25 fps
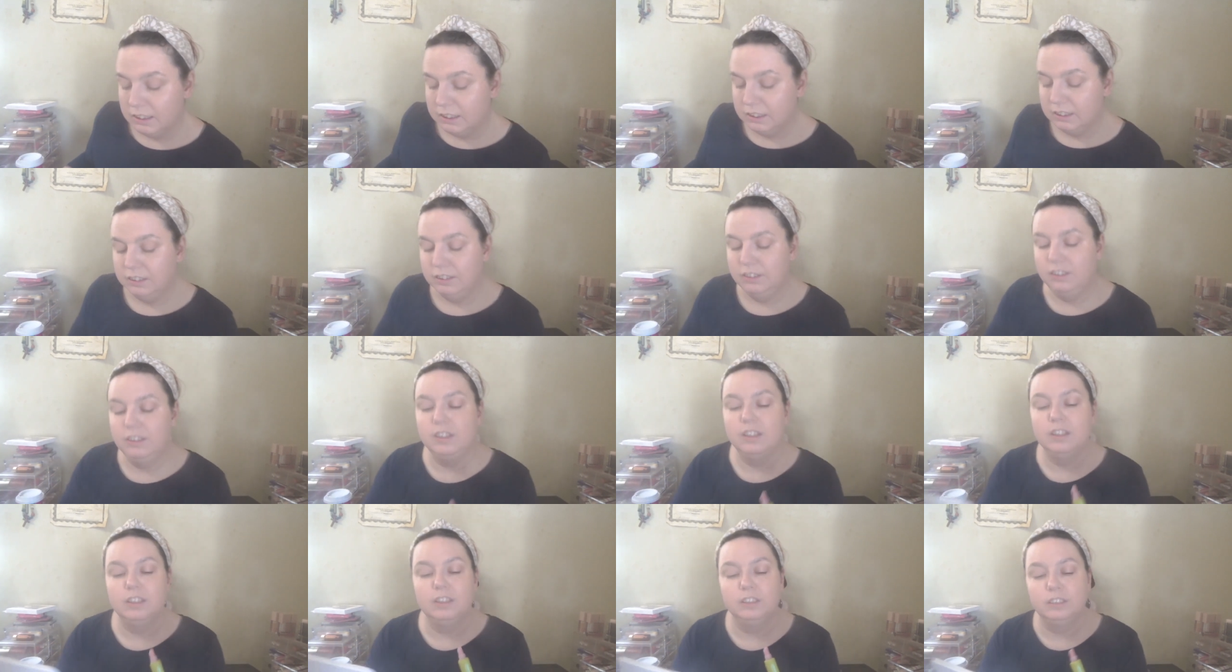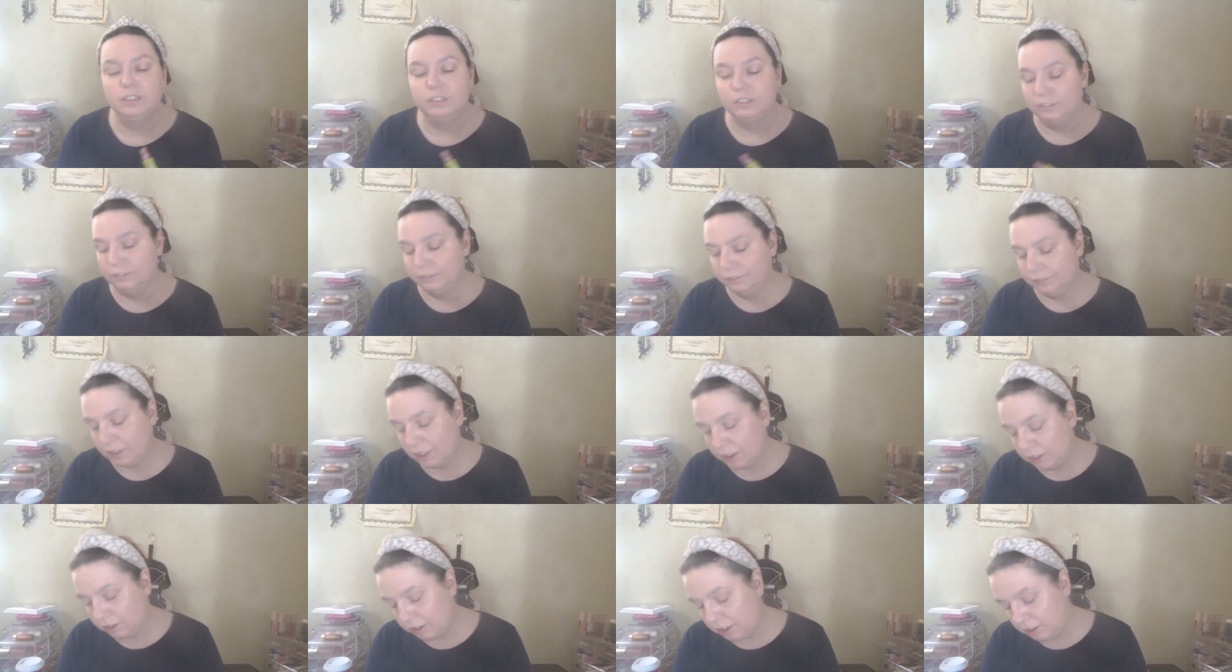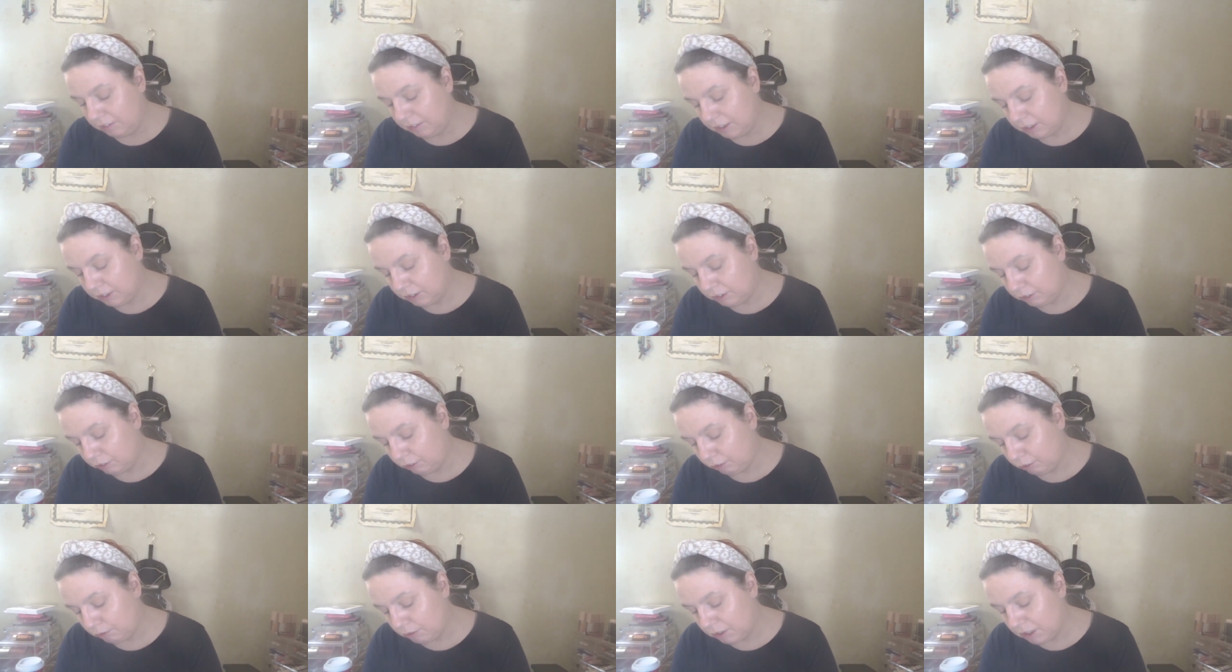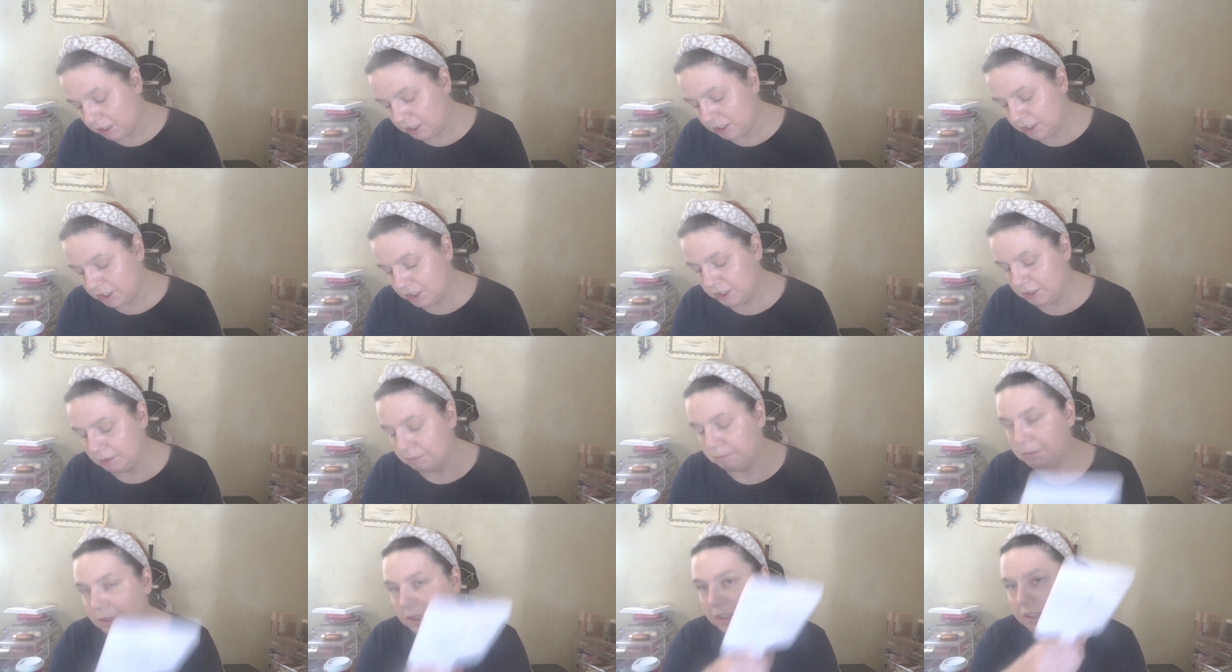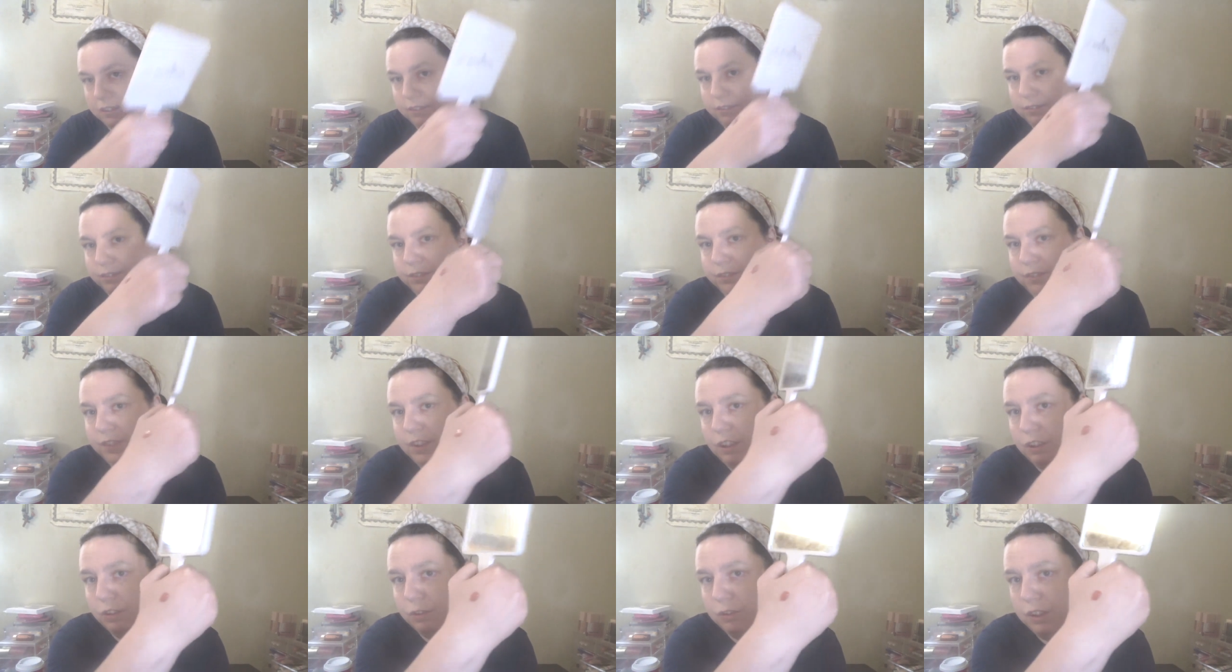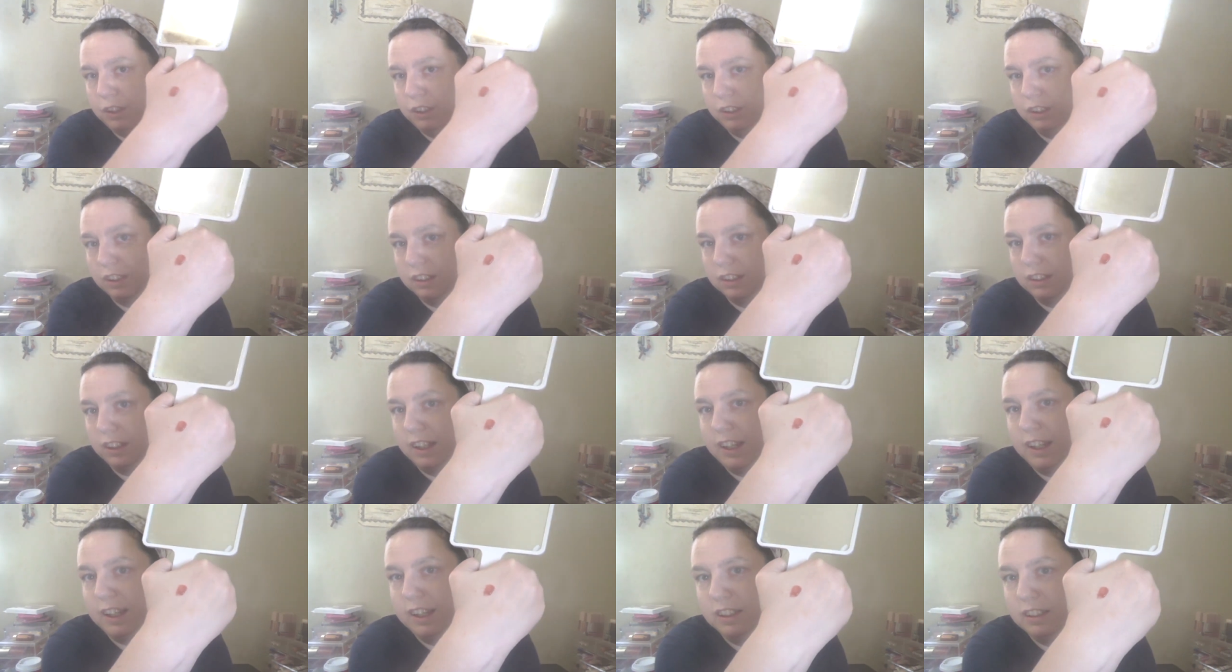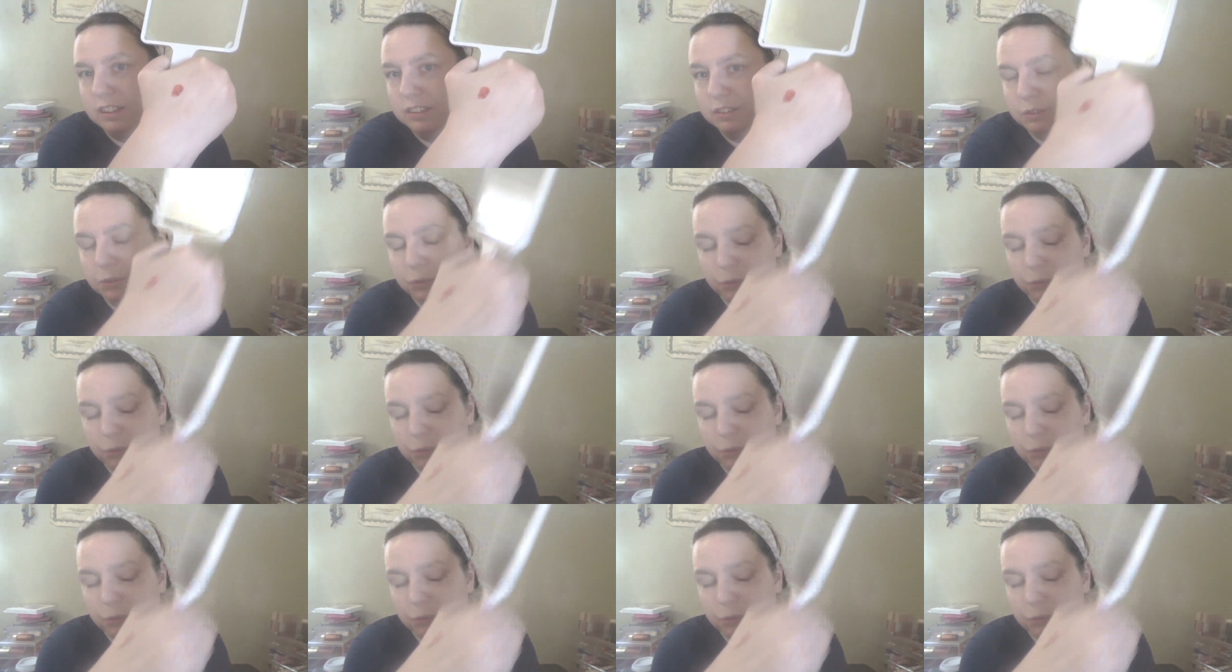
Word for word: So I'll give you a little swatch, but this will look like.